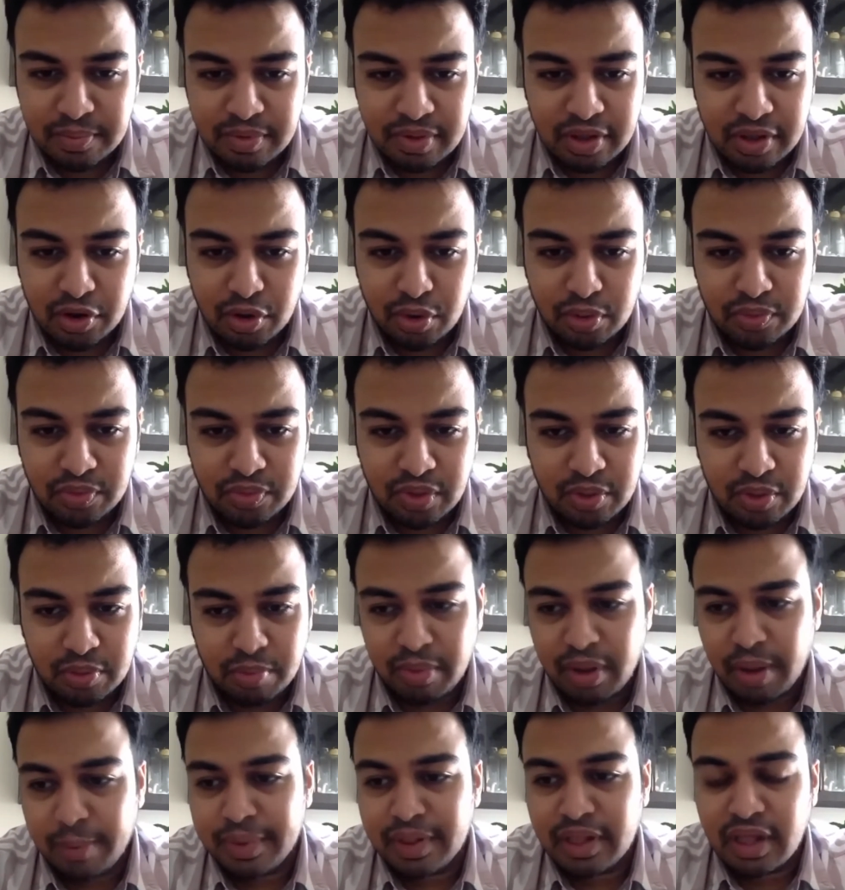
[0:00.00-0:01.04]

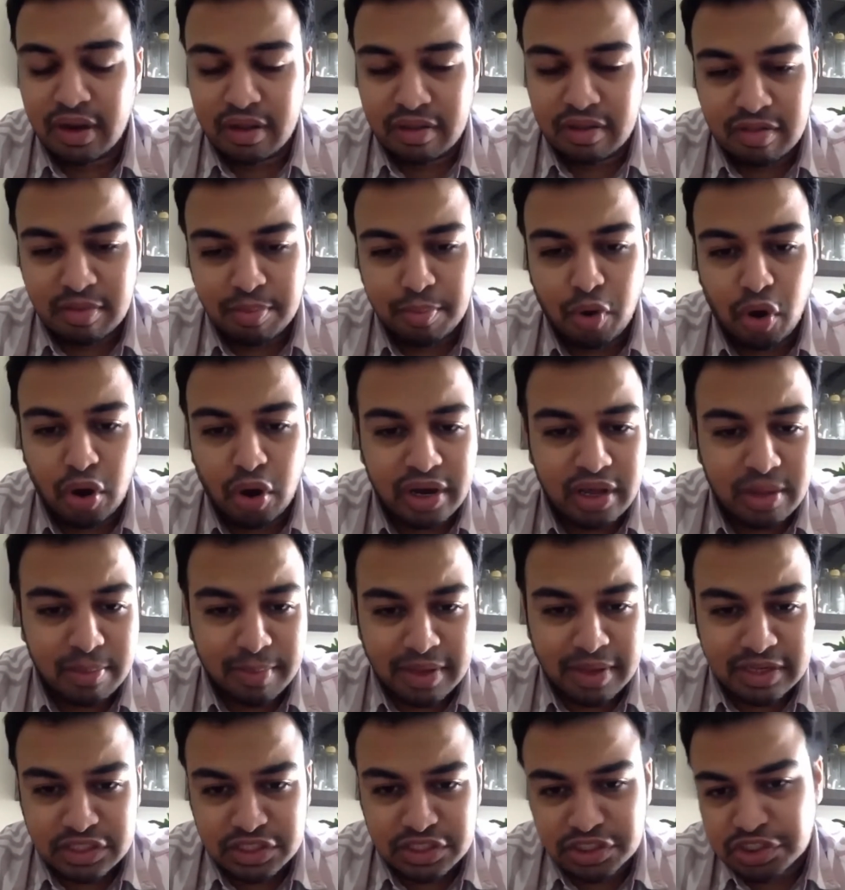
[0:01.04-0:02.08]
Maybe there is a body
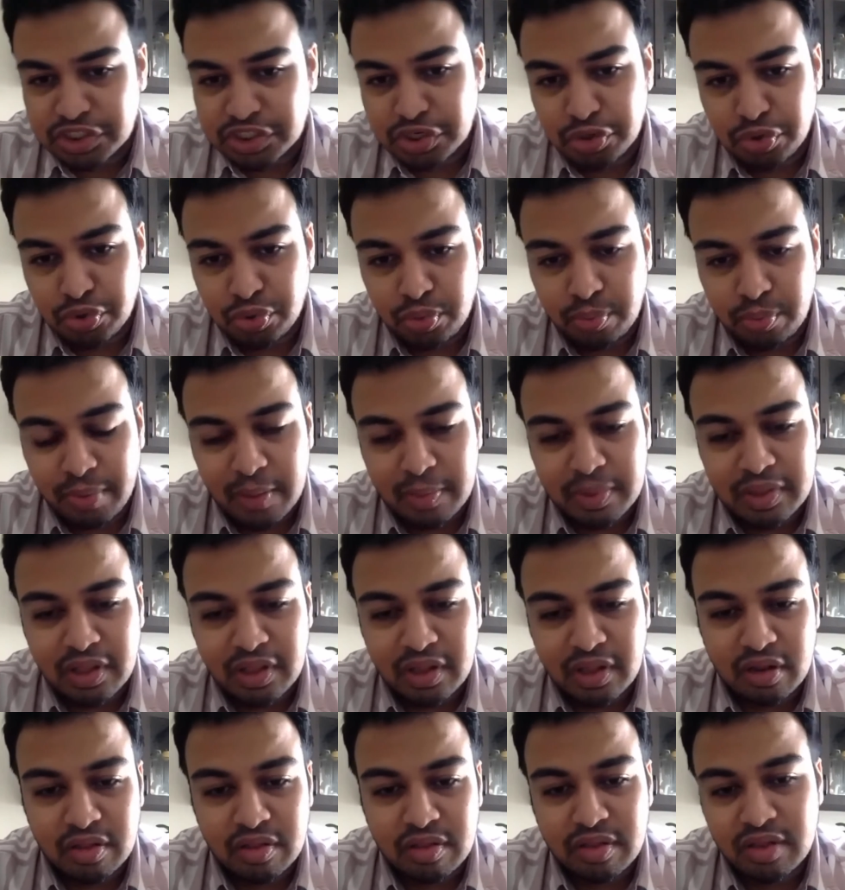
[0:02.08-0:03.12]
image issue, maybe
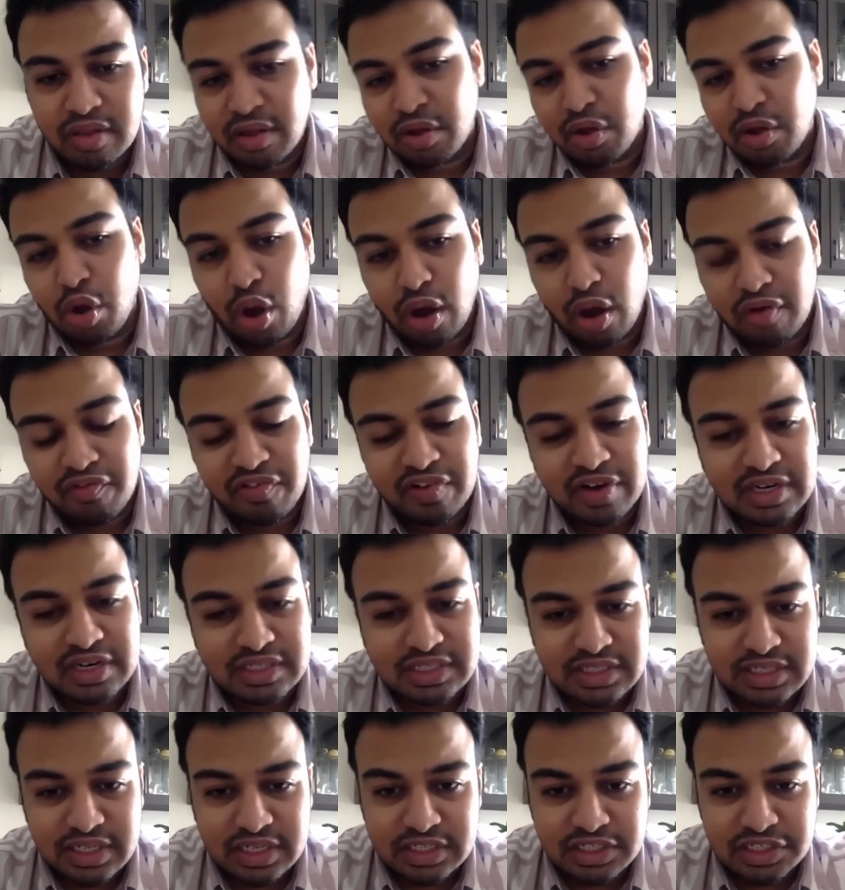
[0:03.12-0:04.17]
there is a
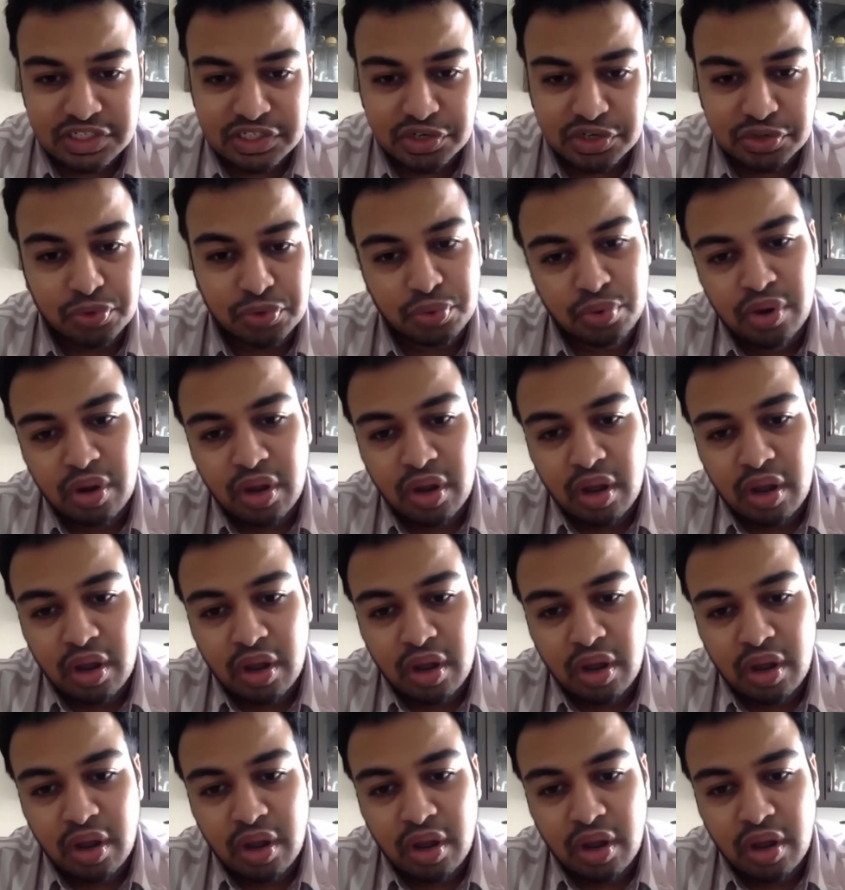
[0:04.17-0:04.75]
confidence issue